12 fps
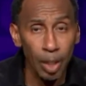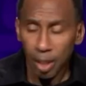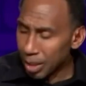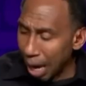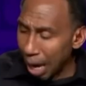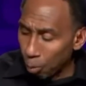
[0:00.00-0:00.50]

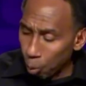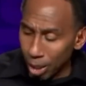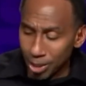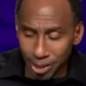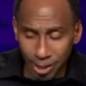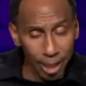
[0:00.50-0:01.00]
Not one
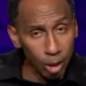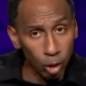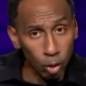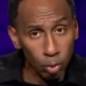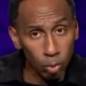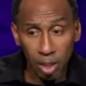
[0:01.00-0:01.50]

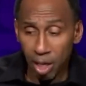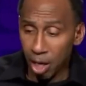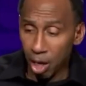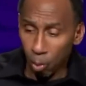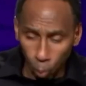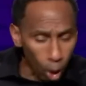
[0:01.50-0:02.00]
single
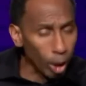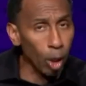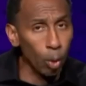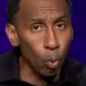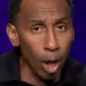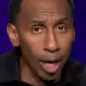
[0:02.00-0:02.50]

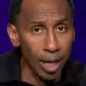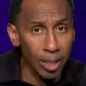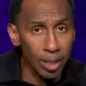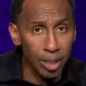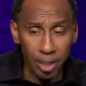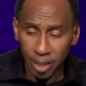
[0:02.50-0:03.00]
one-on-one
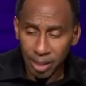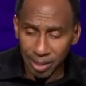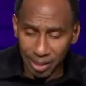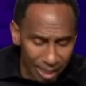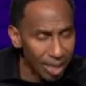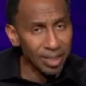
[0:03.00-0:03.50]

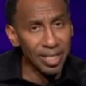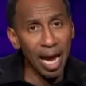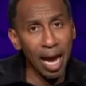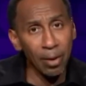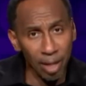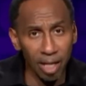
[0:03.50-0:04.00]

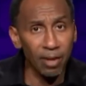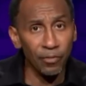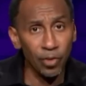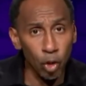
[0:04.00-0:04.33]
sit-down interview